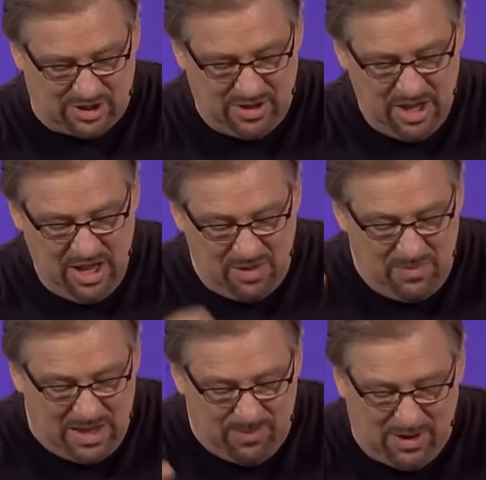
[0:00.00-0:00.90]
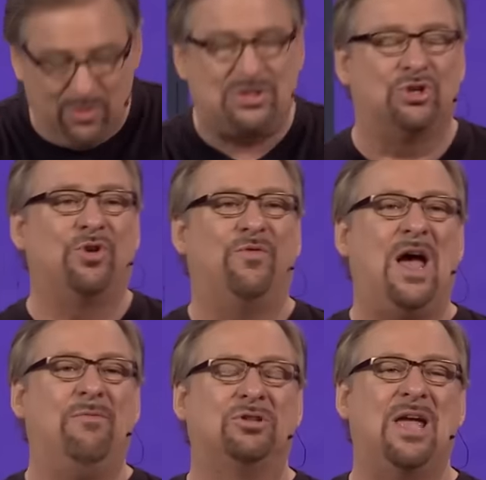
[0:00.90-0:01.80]
And maybe it was a
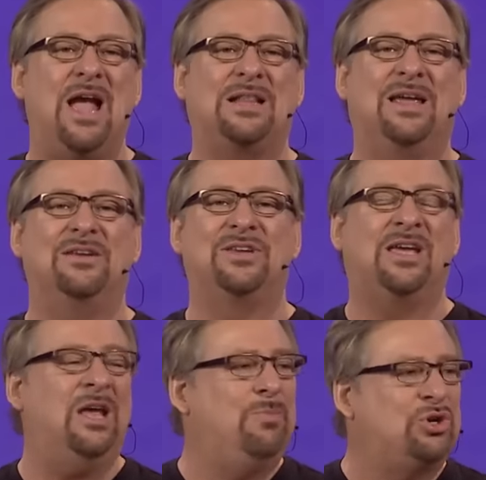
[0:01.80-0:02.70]
survival tactic as a kid,